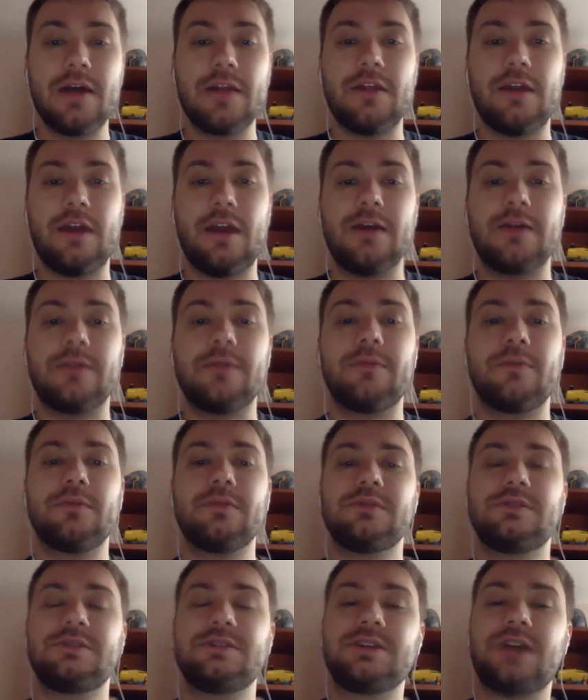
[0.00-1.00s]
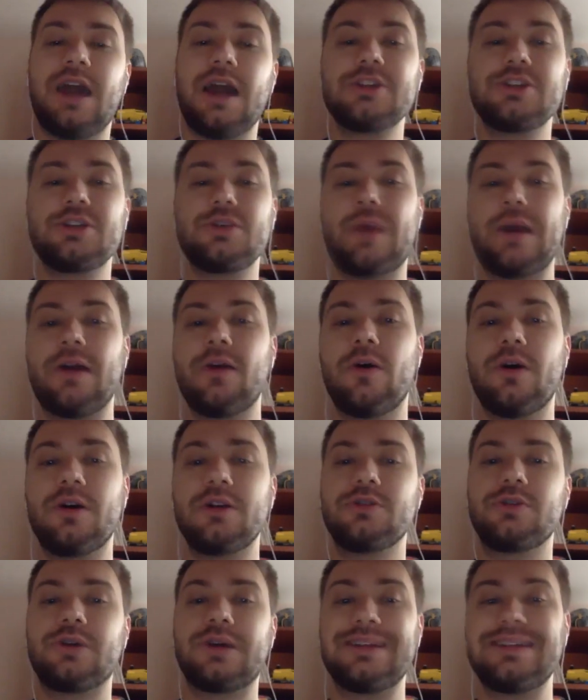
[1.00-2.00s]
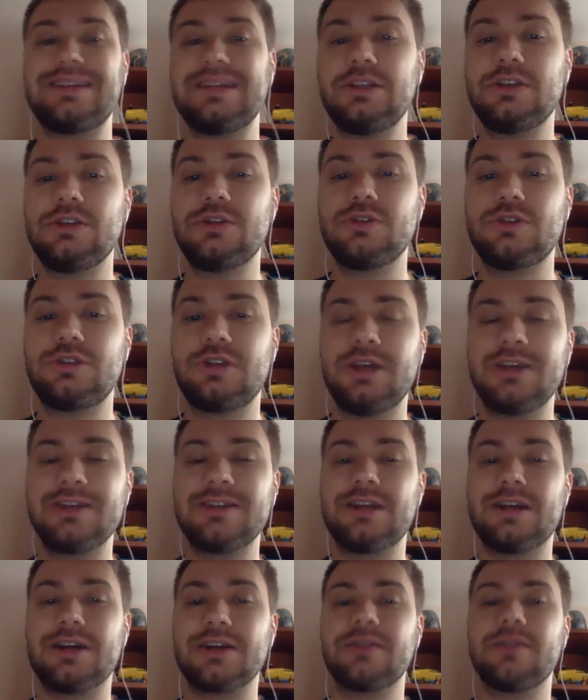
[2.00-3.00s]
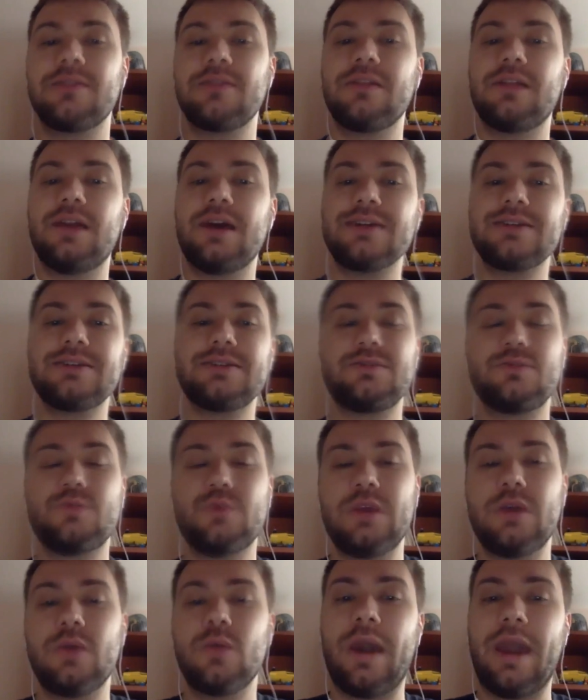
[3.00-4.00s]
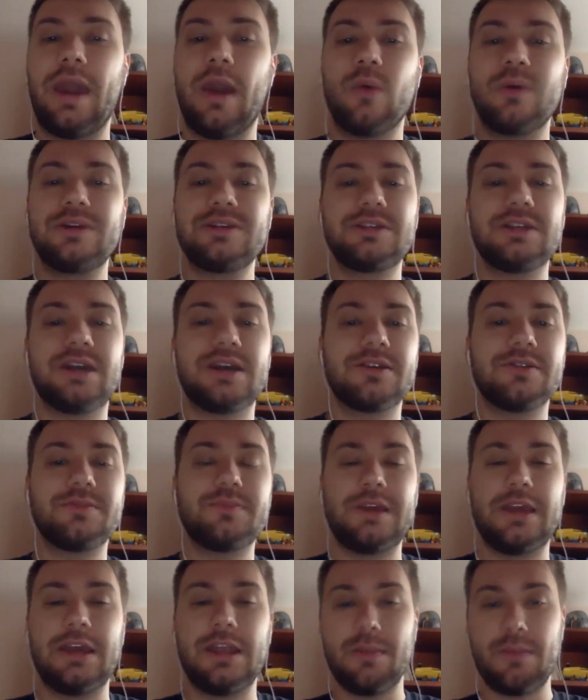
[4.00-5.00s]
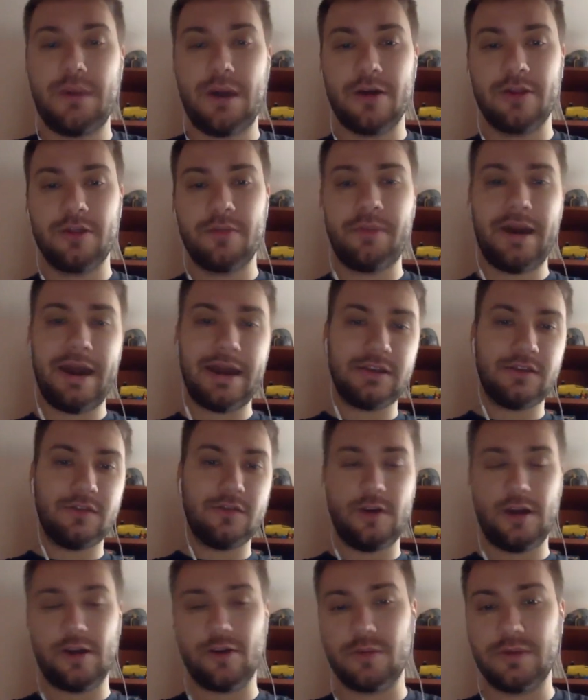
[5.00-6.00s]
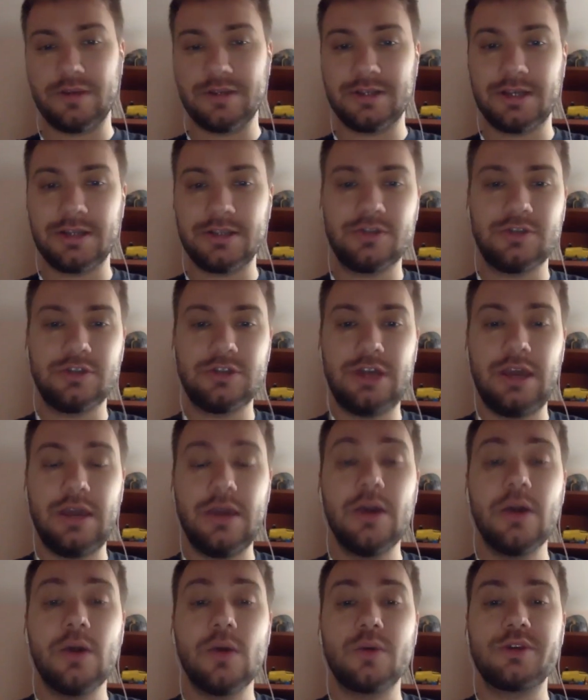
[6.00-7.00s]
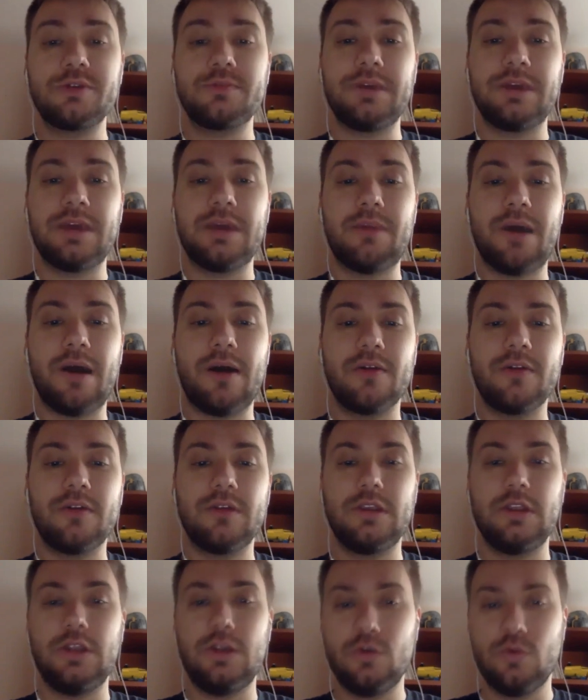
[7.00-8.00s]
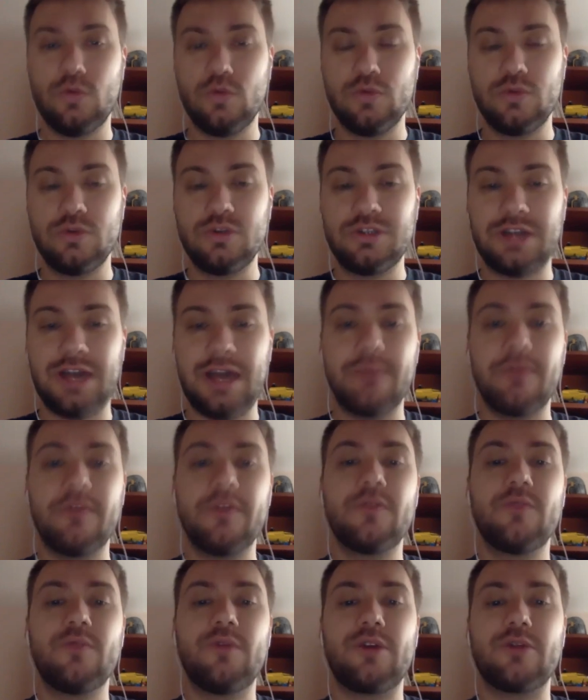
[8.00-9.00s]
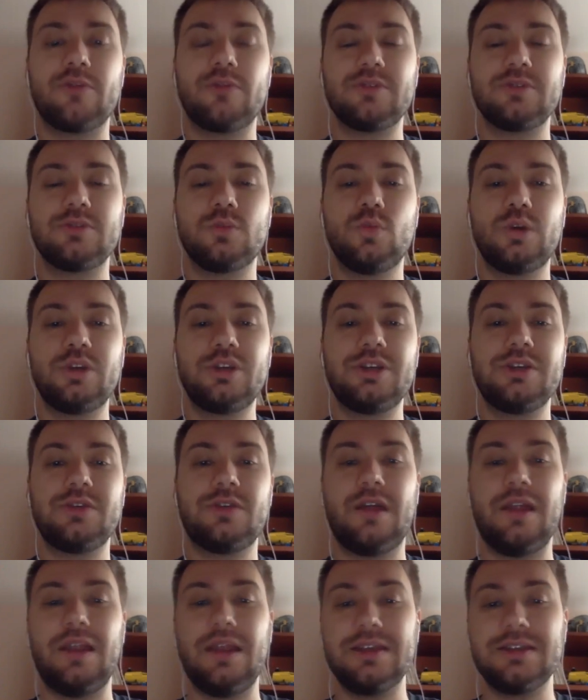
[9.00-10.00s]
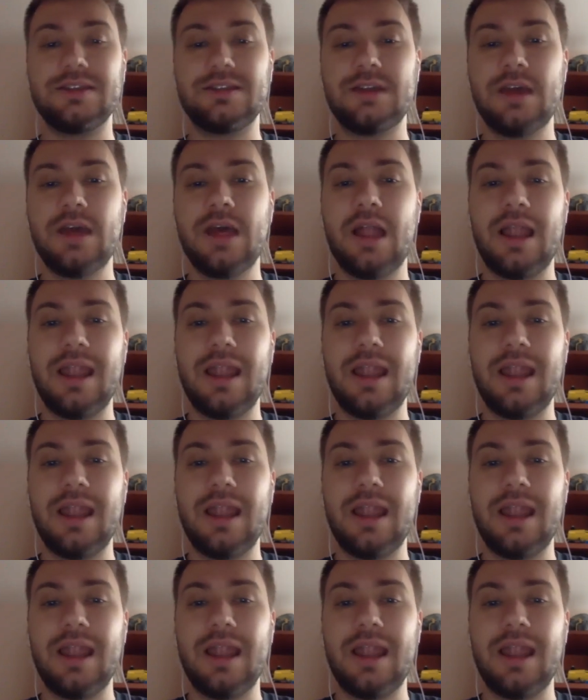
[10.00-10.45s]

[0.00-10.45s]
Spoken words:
The discussion we are going to continue today started the last week where we start speaking about the Python variables, and today we speak about the new type of the variables, which is the list.